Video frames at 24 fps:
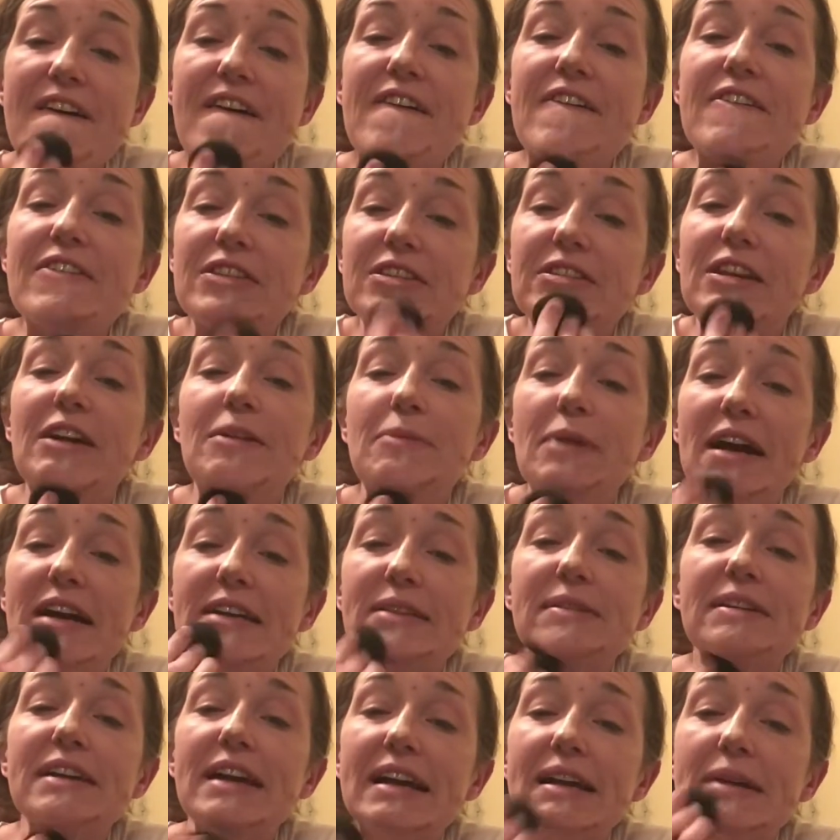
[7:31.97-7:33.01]
so my husband
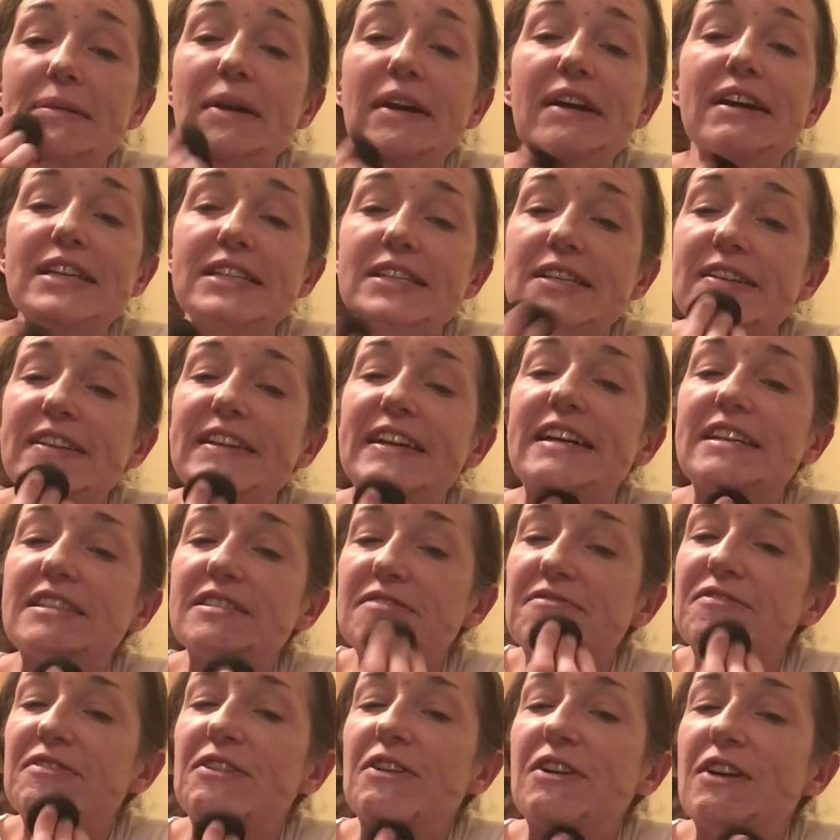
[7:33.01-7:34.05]
and I get married in
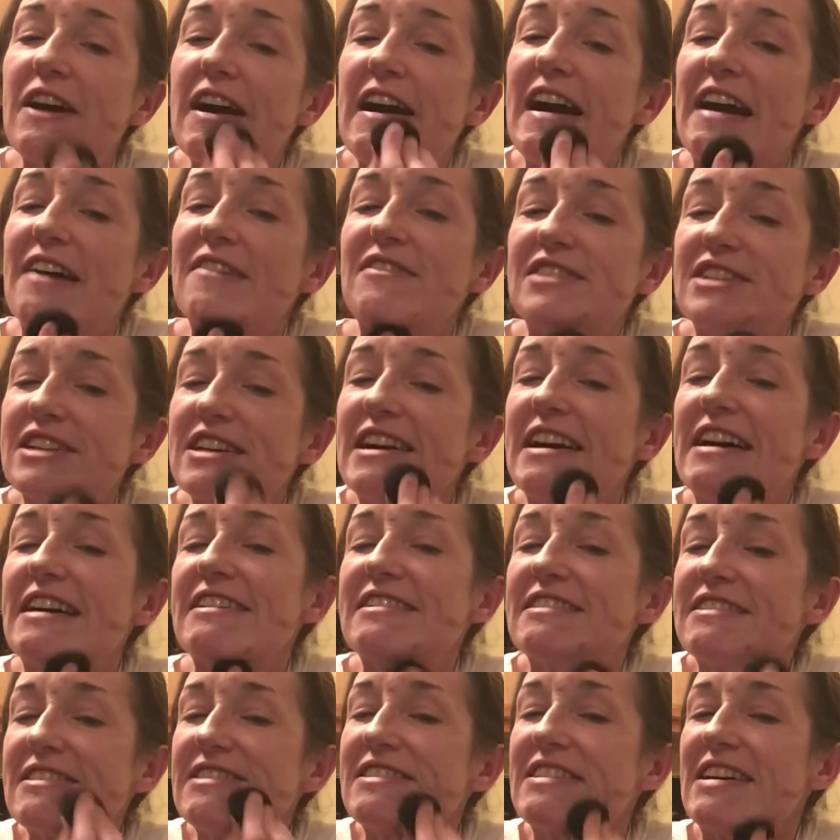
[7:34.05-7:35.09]
2004. I have a child in
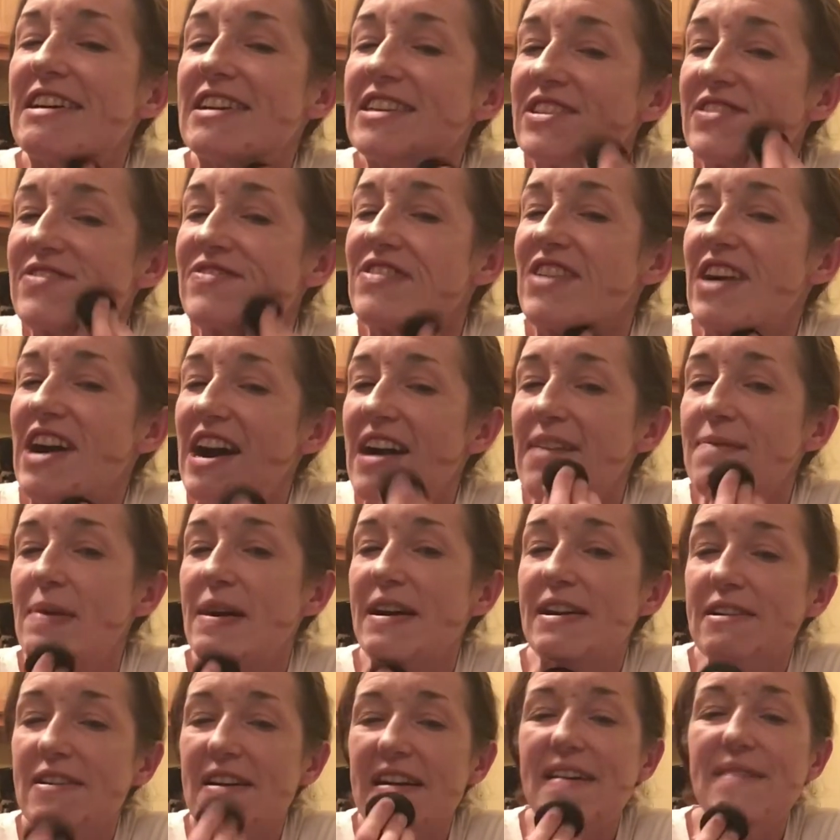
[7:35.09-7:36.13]
2005. My
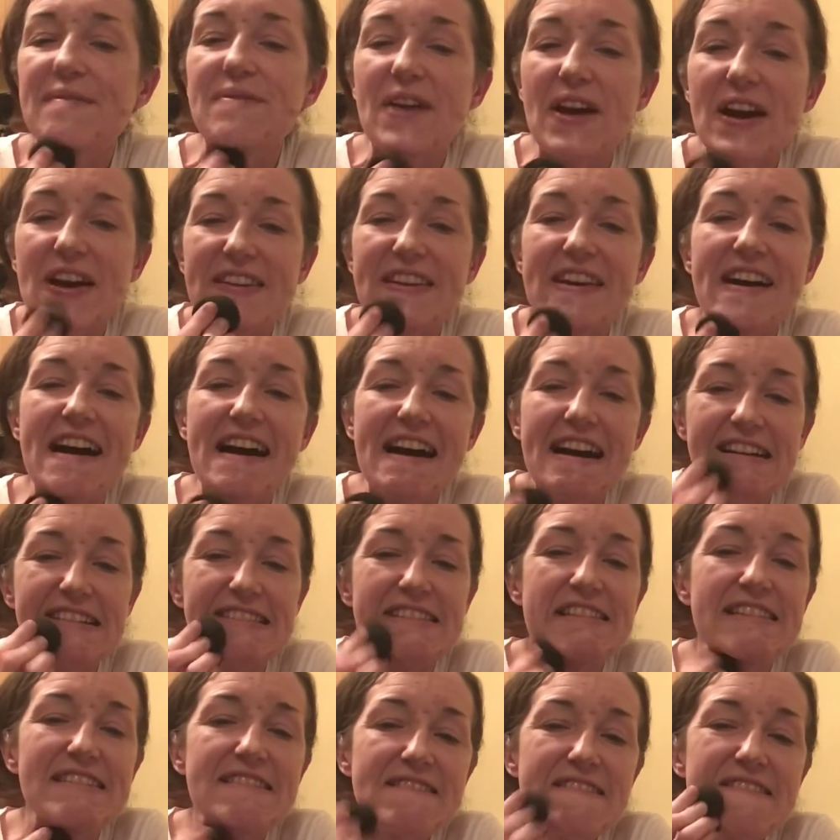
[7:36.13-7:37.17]
grandpa
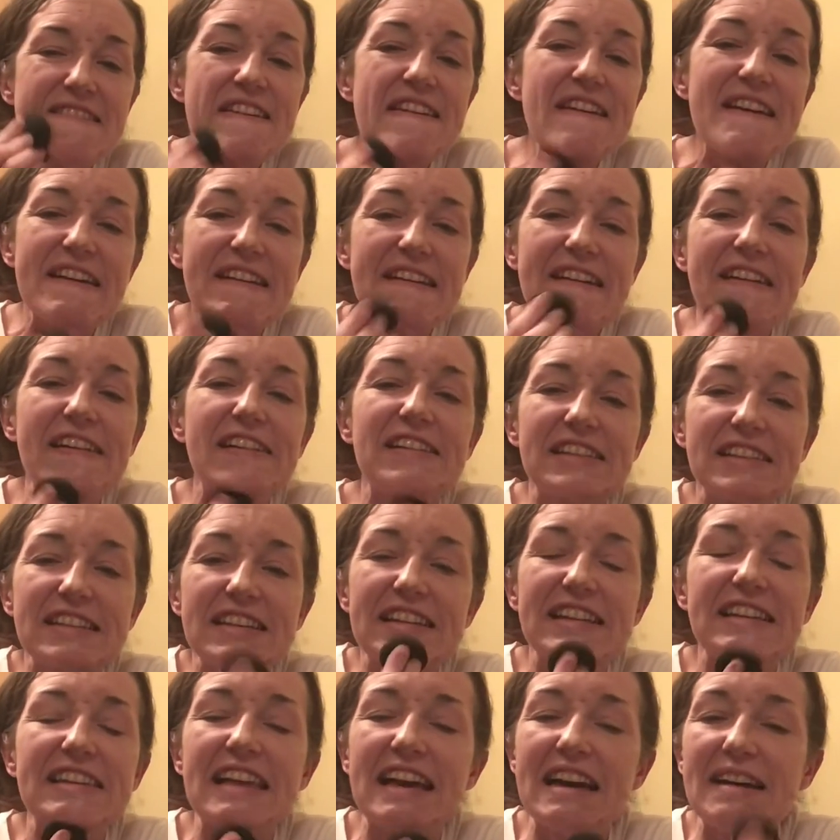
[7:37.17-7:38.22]
dies. He goes,
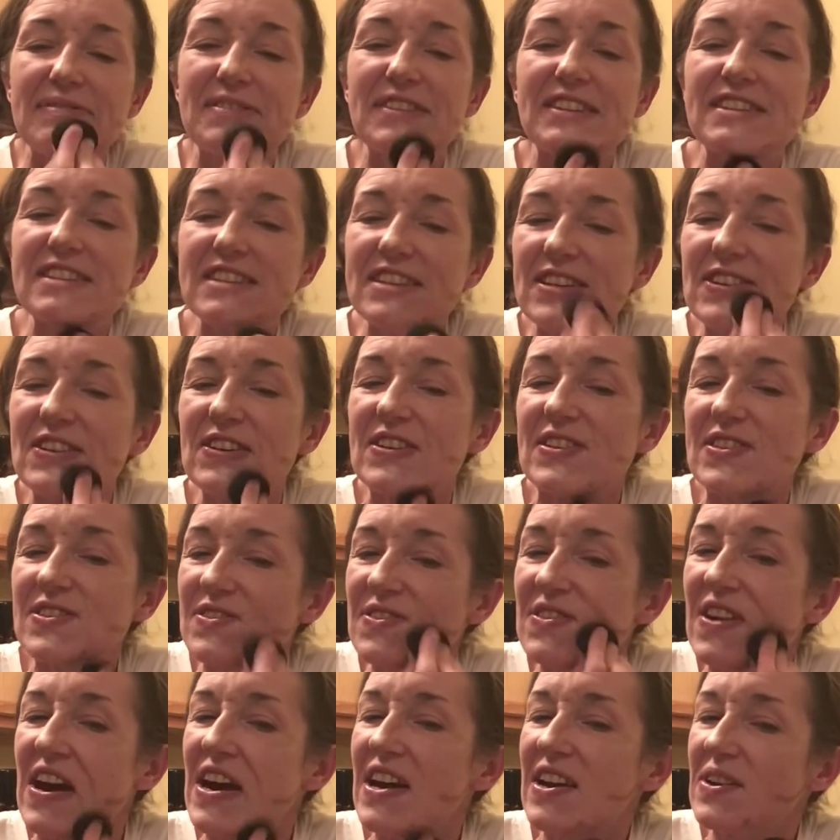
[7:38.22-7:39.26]
he lapses into his
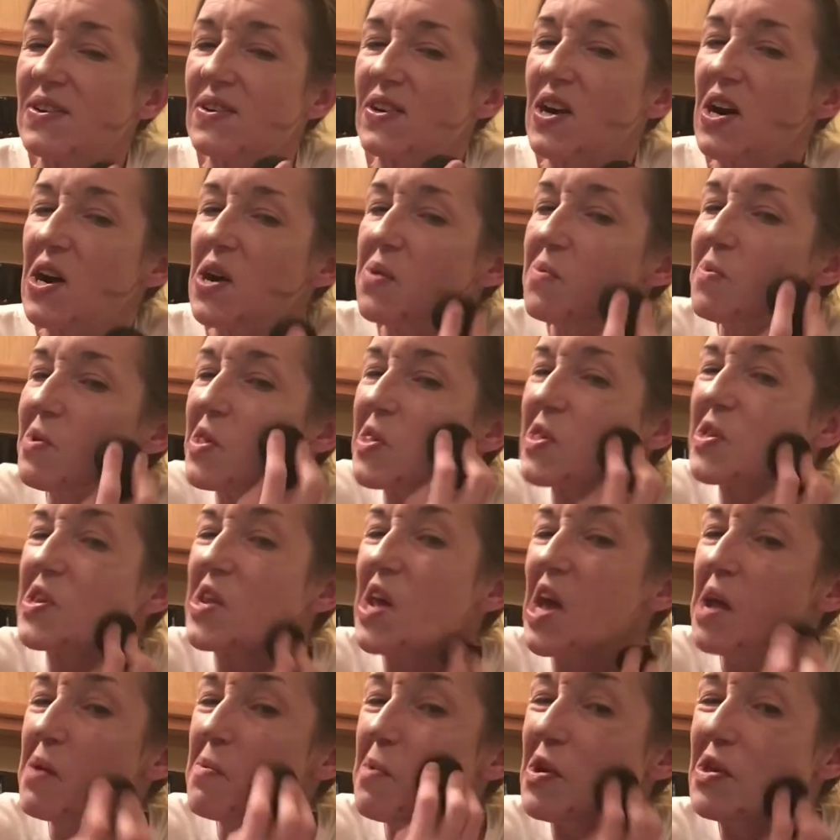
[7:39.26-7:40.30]
final coma the
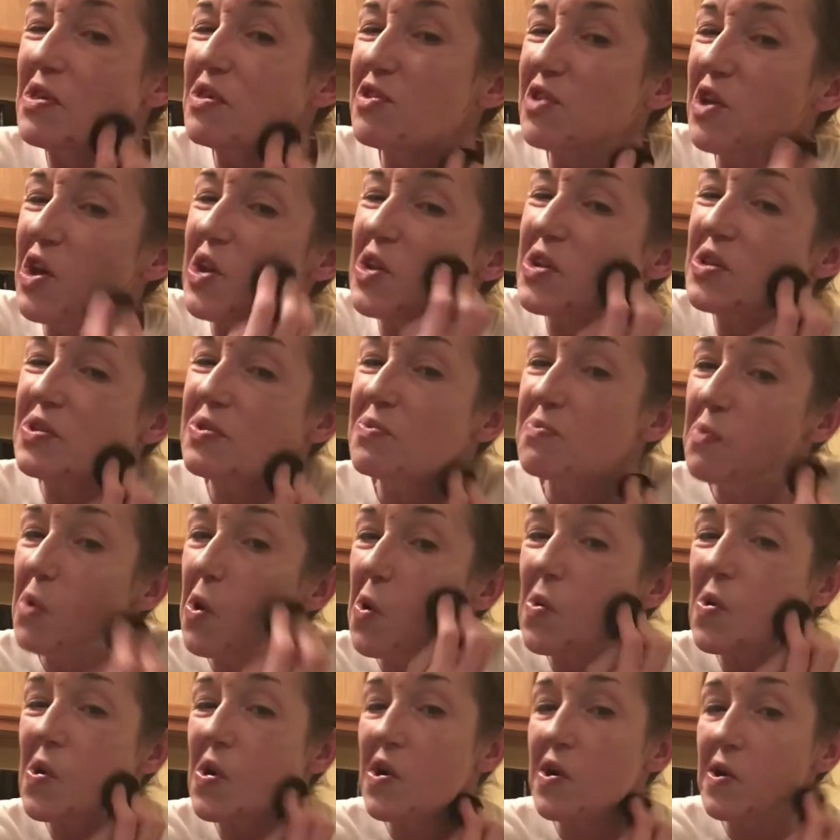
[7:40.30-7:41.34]
day my son is
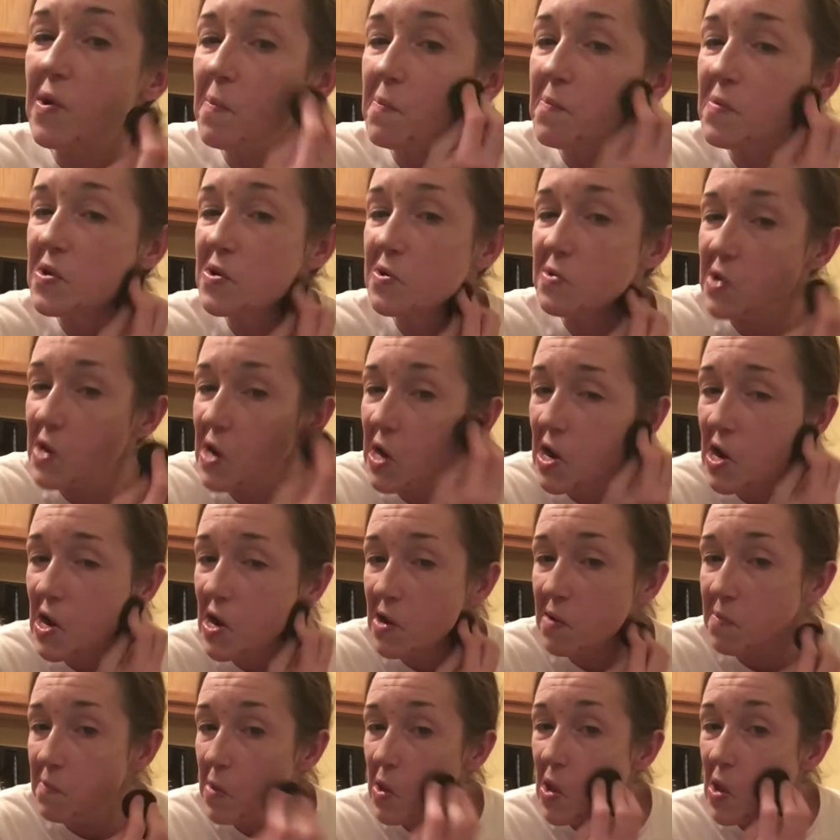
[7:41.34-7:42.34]
born, okay?